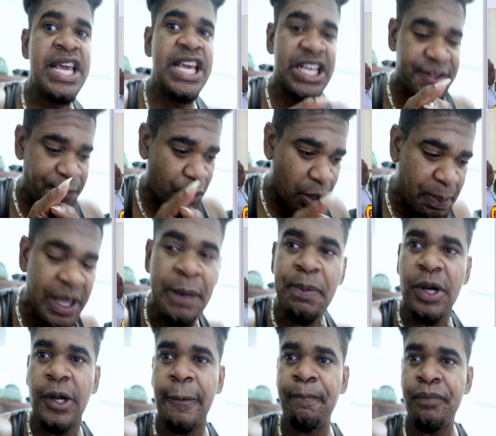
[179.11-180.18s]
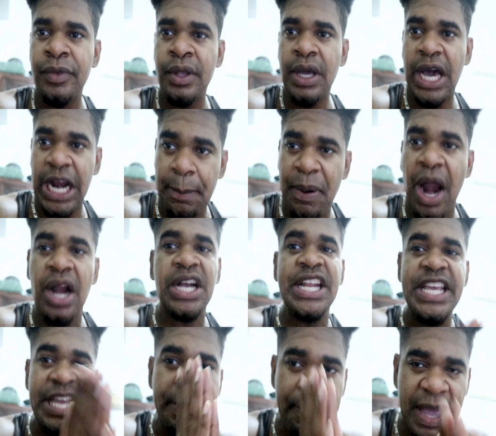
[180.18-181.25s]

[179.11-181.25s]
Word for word: is for the people. And apparently he